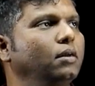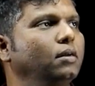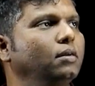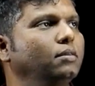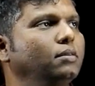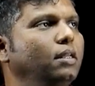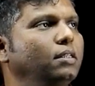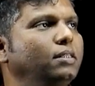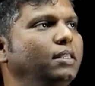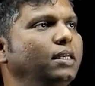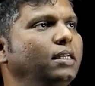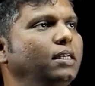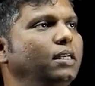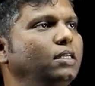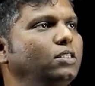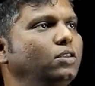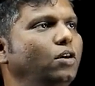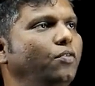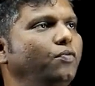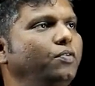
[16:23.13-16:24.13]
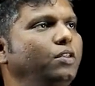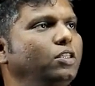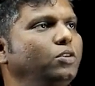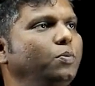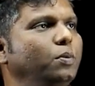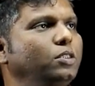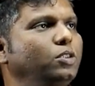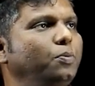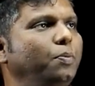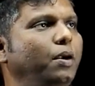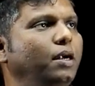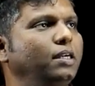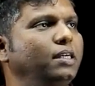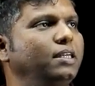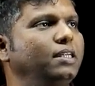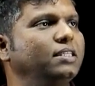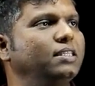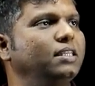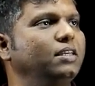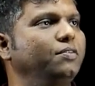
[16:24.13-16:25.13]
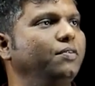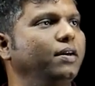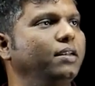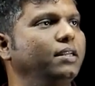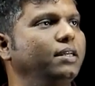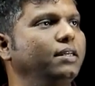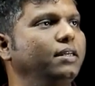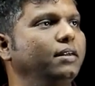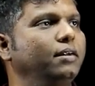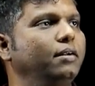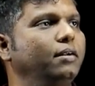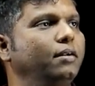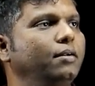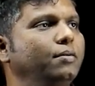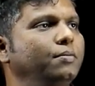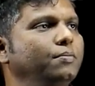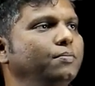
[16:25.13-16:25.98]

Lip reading: the thickness of this much part it is given here,